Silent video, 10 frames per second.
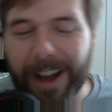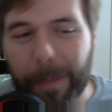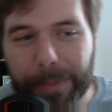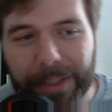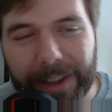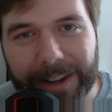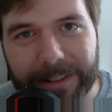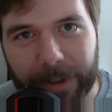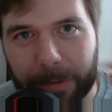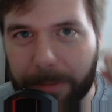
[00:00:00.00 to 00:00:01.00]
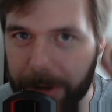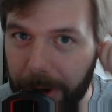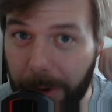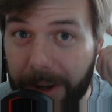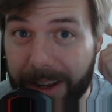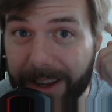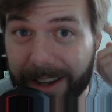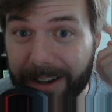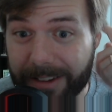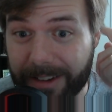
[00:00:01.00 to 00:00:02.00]
I'll put the link in the description below.
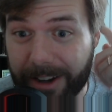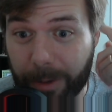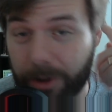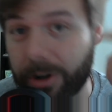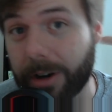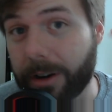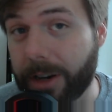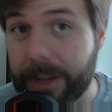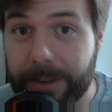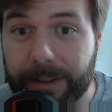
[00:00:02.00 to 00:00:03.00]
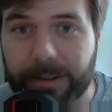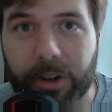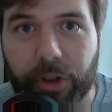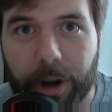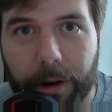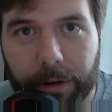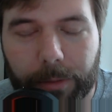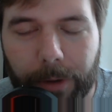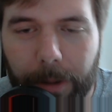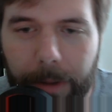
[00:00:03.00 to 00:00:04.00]
It is
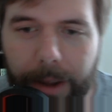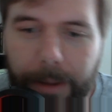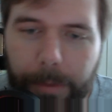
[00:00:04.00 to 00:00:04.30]
twitch.tv/jrswab.